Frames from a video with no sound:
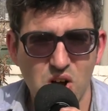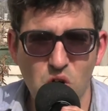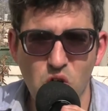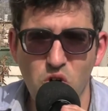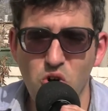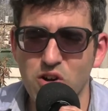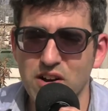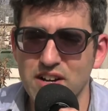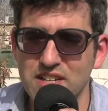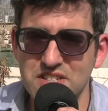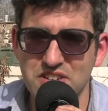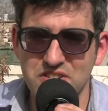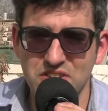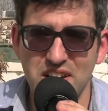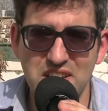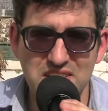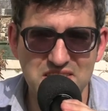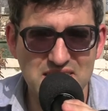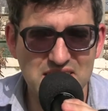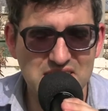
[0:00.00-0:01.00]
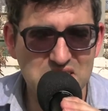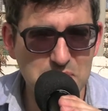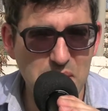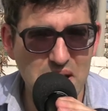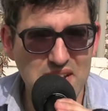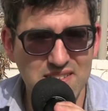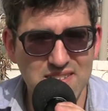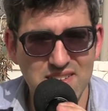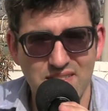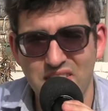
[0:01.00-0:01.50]
or it's crazy
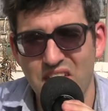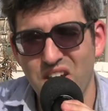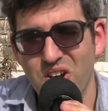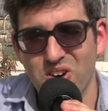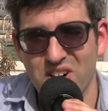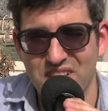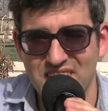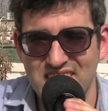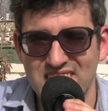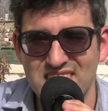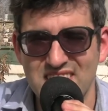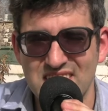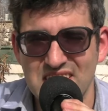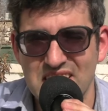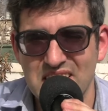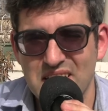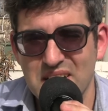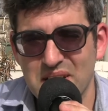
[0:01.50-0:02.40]
expensive, they know all this.